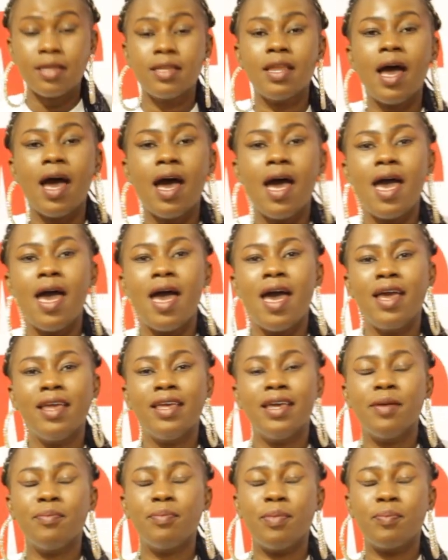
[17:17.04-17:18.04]
Now,
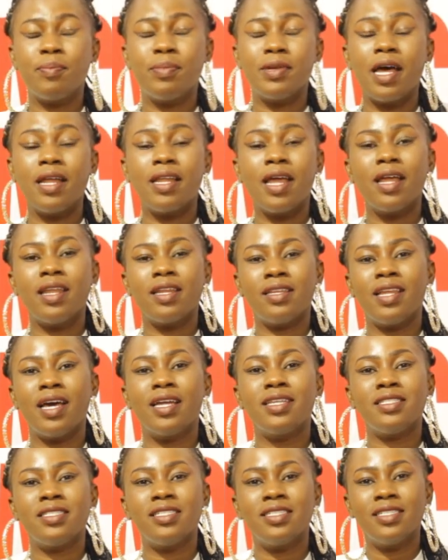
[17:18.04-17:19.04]

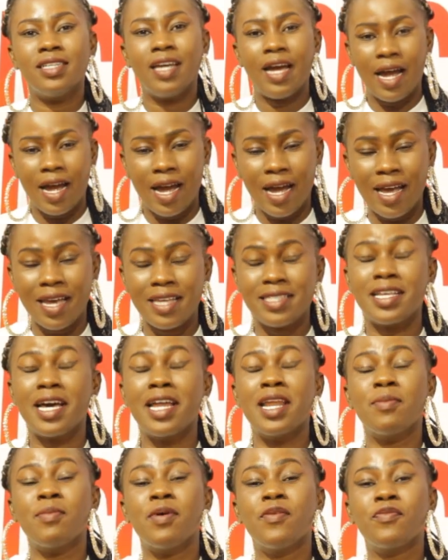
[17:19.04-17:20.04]
daddy, I
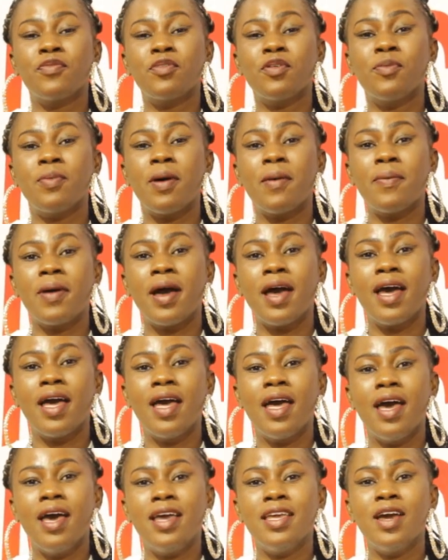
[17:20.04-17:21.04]
thought I'm a pro, papa,
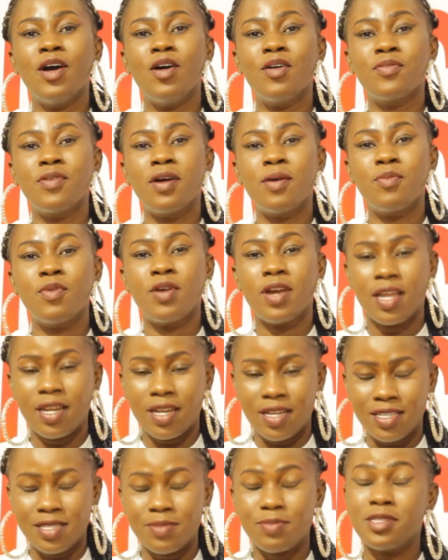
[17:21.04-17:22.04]
a honorable
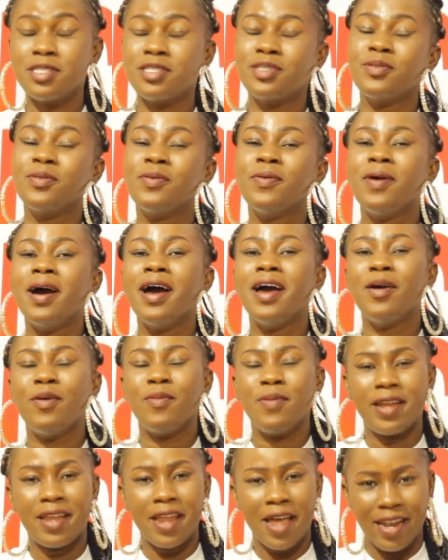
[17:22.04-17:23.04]
Kennedy, Mr.
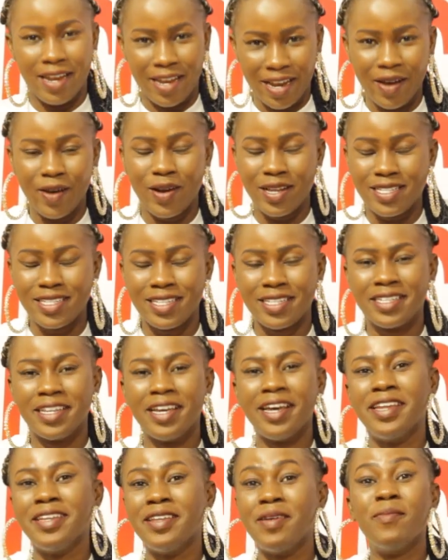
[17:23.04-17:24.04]
Over Dada, I say,
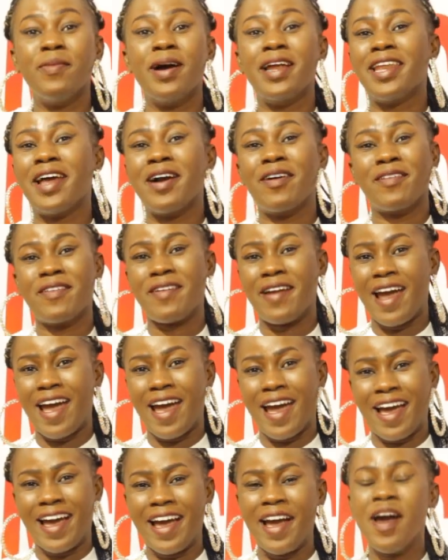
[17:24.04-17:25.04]
and Bada cry.
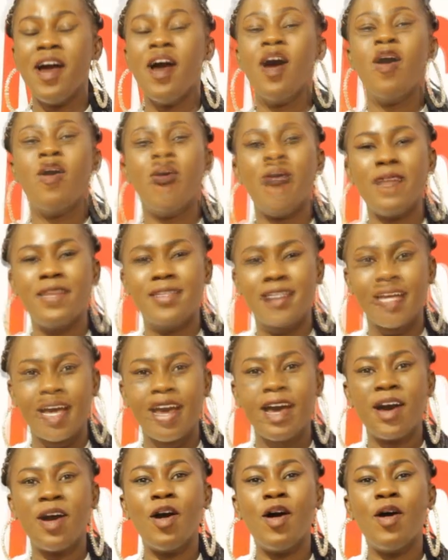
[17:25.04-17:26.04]
Oh,
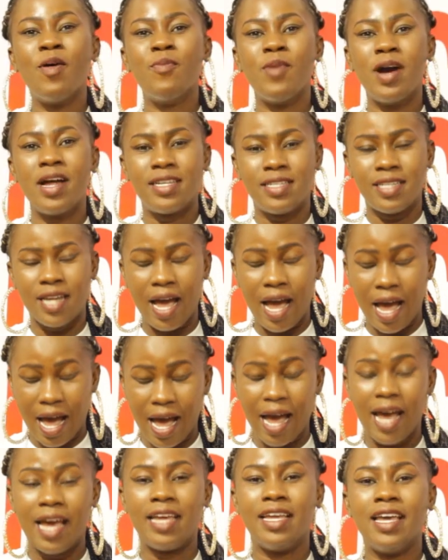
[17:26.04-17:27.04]
mother,
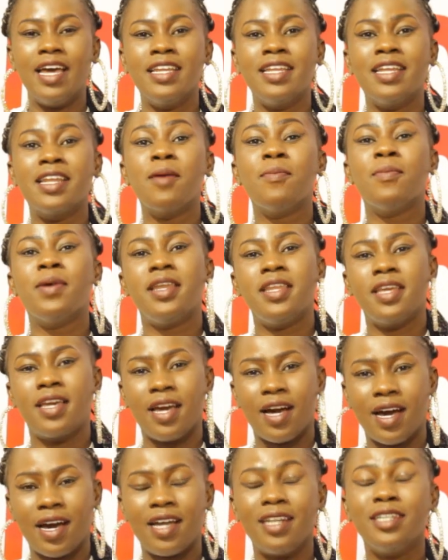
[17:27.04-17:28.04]
I, and in
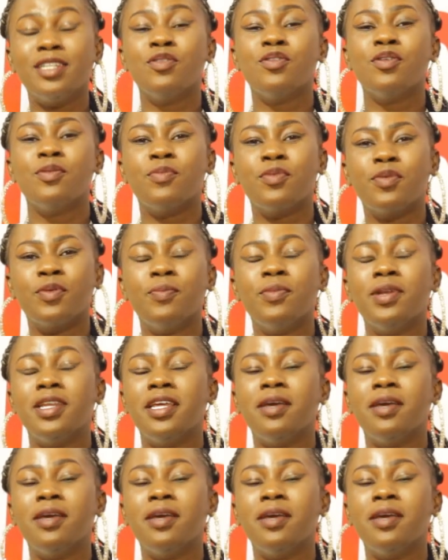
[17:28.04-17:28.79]
America, no,